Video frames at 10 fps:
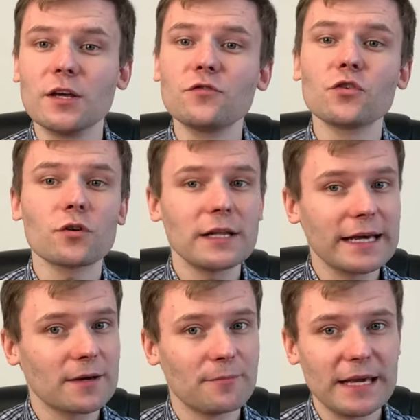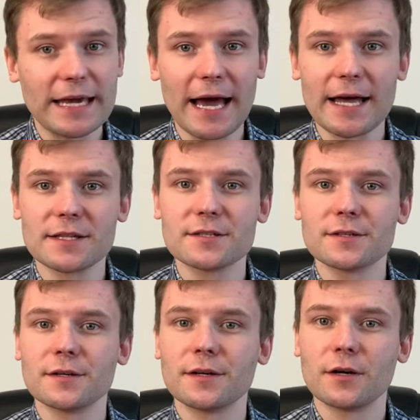if you're like me and
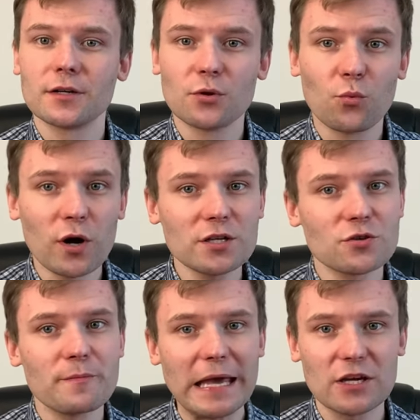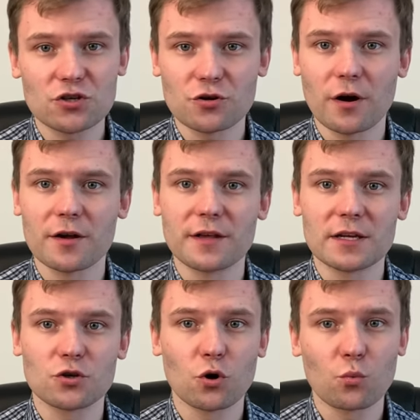uh, you want to make sure
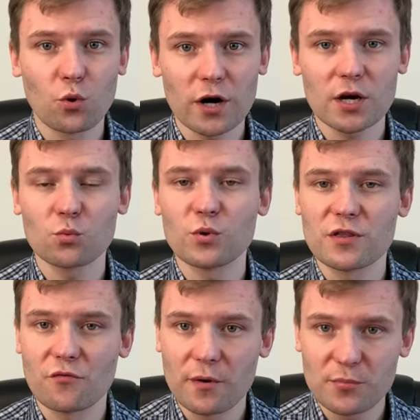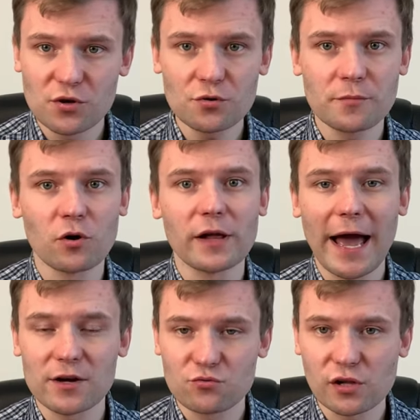that you're working with a reputable
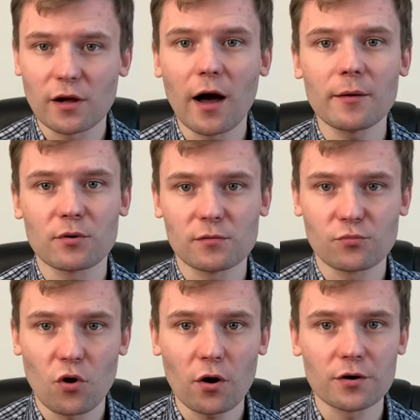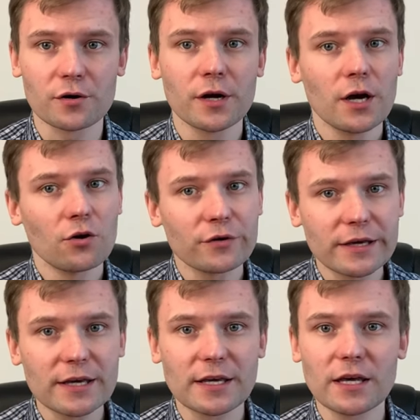and reliable broker who
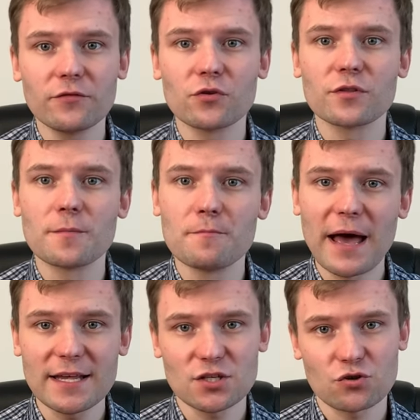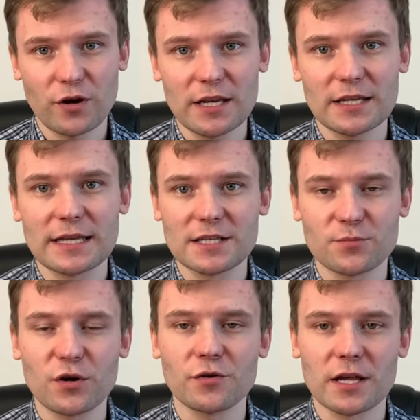can give you the best trading
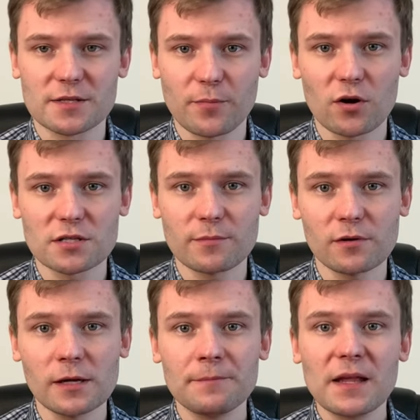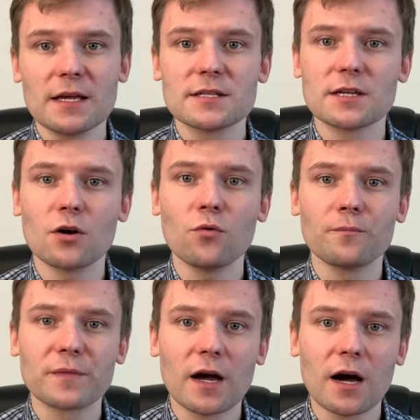experience possible, so
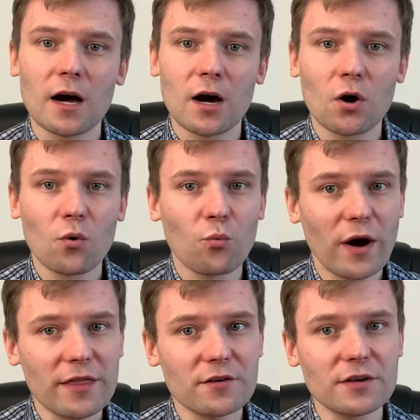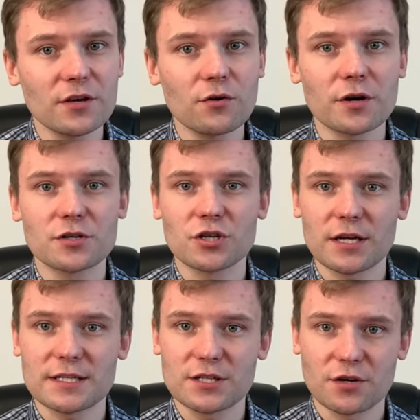uh, whether you are
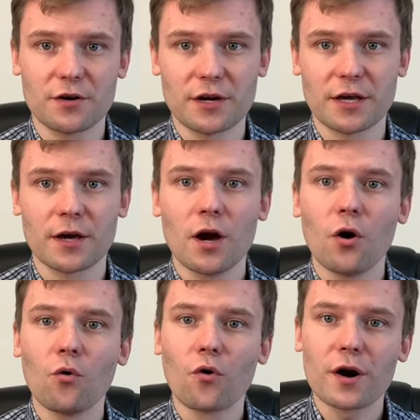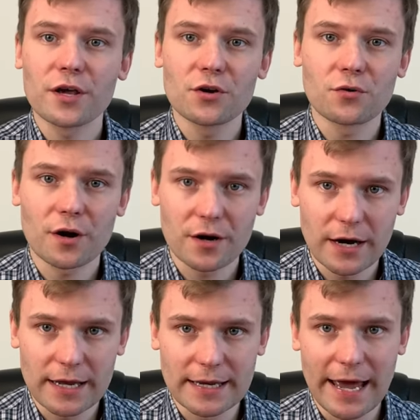just starting or you
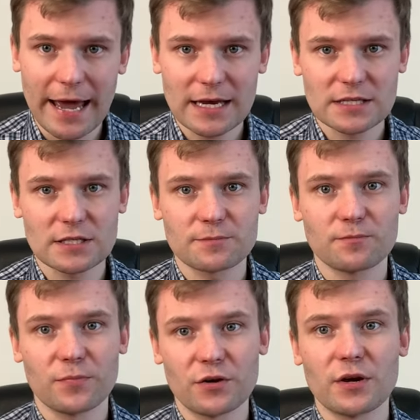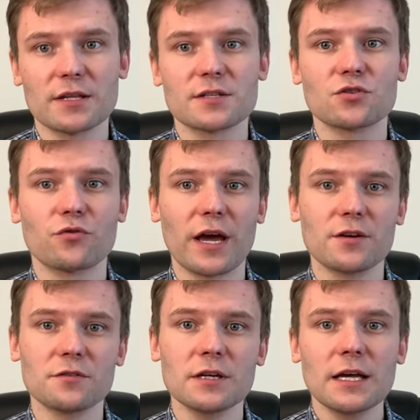are an experienced
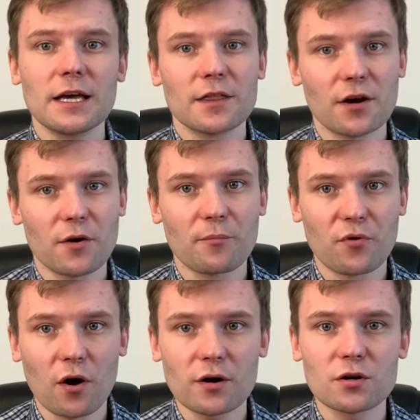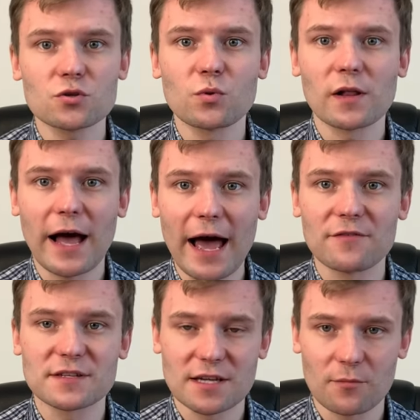trader, there are brokers will
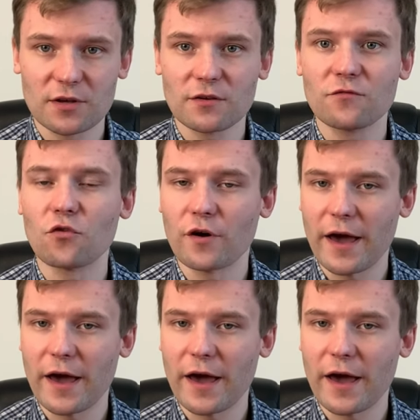have something for